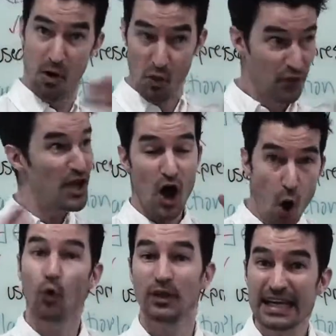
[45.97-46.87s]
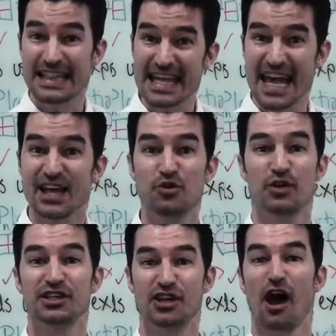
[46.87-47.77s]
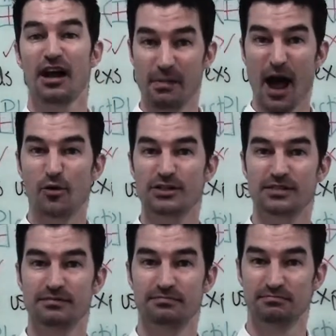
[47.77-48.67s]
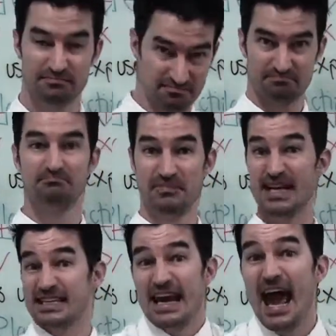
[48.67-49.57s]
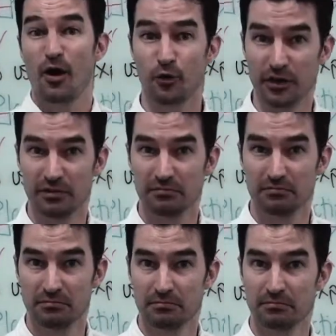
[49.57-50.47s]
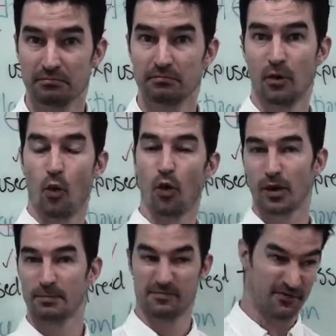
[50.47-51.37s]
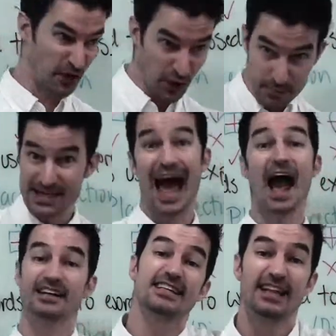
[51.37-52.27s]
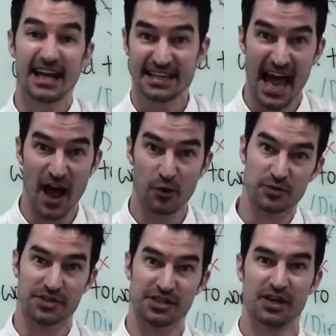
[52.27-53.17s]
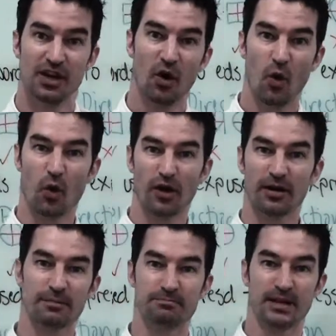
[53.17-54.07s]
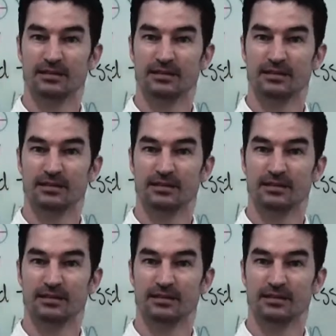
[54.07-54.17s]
The only thing you can talk about is a noun, or verbs acting like nouns, or